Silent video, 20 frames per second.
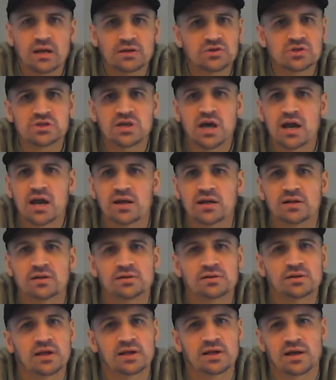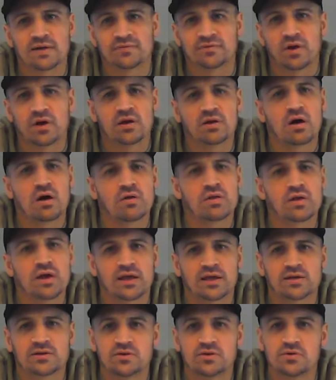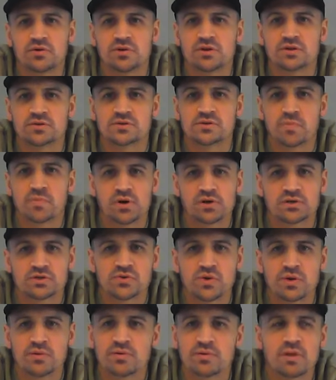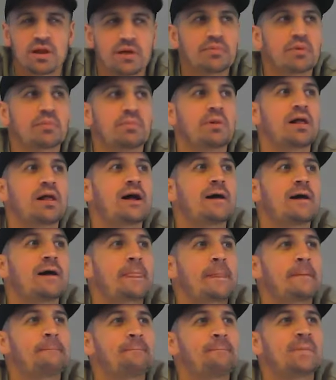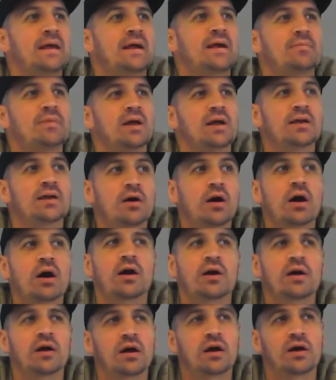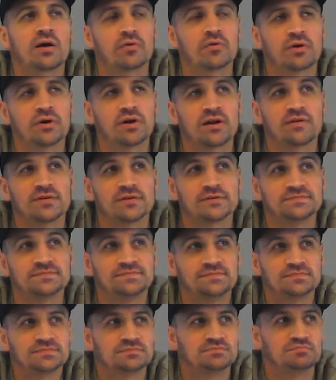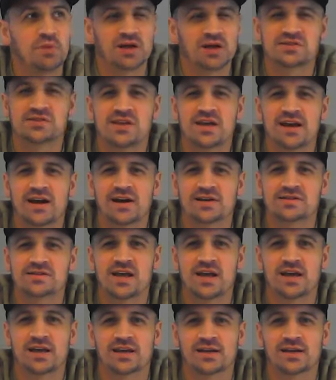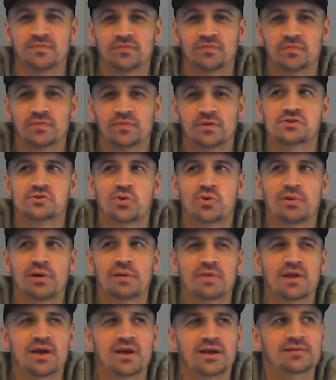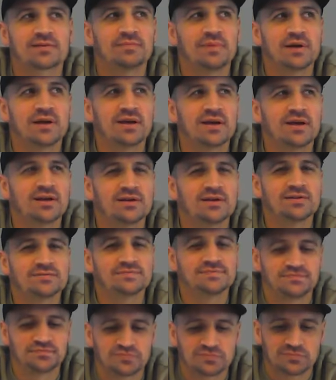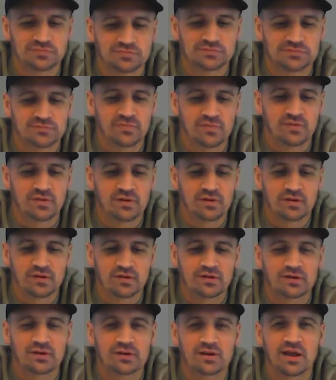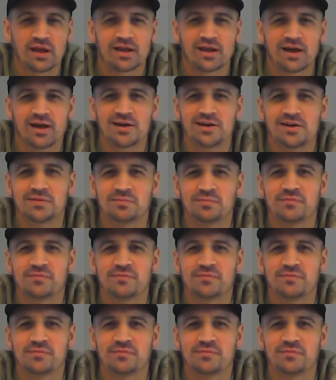I just had I've done all I could do in the sport of swimming, blah, blah, blah. And I'm like, all right, whatever. Months later, I was like, swimming. I'm like, man, I kind